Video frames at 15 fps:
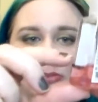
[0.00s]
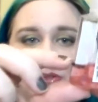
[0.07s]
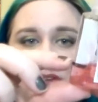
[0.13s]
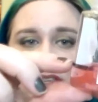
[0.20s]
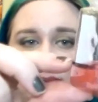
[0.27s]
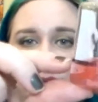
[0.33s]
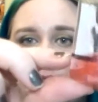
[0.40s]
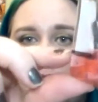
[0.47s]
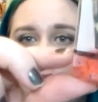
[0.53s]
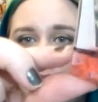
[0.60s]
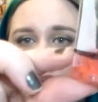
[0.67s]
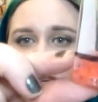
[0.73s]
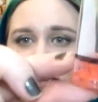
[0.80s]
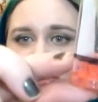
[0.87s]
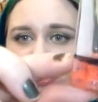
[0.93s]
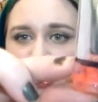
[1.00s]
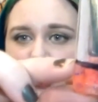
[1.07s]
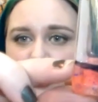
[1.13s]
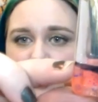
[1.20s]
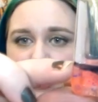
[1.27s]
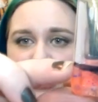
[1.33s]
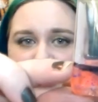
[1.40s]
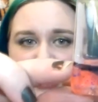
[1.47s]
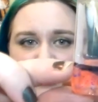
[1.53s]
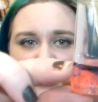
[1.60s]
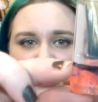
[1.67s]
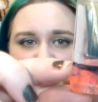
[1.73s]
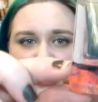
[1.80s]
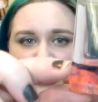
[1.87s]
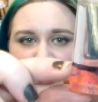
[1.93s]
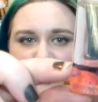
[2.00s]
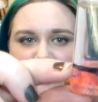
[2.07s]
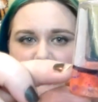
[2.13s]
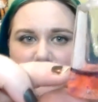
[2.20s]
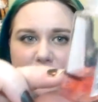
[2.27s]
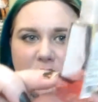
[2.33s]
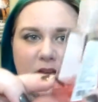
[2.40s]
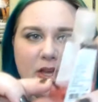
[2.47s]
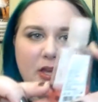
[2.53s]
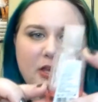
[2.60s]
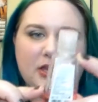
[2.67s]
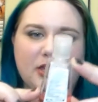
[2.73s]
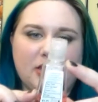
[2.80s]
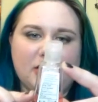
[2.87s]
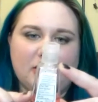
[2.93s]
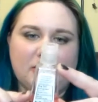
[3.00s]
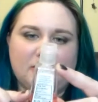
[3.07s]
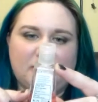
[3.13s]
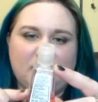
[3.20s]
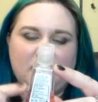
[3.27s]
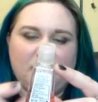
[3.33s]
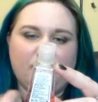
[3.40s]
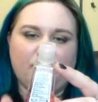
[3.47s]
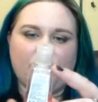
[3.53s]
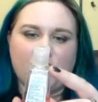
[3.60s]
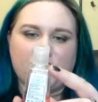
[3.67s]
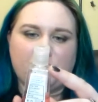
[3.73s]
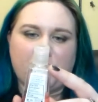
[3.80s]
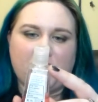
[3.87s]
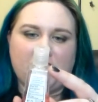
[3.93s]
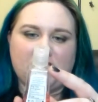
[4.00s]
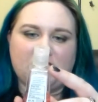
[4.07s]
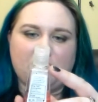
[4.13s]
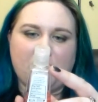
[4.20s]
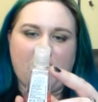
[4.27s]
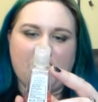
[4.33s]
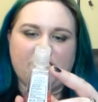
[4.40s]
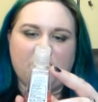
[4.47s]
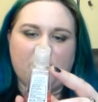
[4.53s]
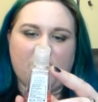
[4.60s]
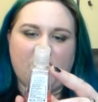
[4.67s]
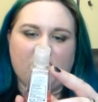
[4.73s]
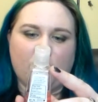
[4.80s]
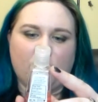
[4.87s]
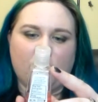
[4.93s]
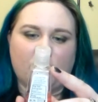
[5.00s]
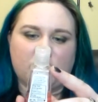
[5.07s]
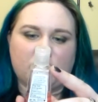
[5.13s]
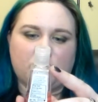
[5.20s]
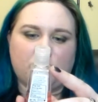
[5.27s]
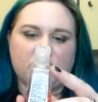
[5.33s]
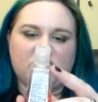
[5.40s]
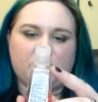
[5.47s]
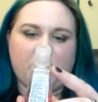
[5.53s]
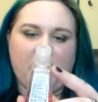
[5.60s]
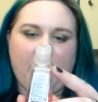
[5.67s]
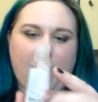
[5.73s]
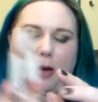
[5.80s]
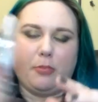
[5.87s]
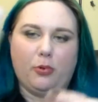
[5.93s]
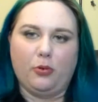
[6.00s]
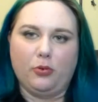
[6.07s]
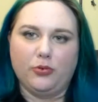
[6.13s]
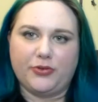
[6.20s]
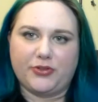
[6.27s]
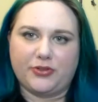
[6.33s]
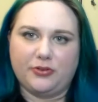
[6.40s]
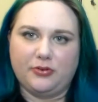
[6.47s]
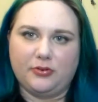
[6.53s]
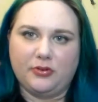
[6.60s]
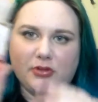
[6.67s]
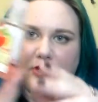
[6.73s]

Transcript: But this one is all the way down to here. It is the Fresh Picked Bath and Body Works Crisp Apples.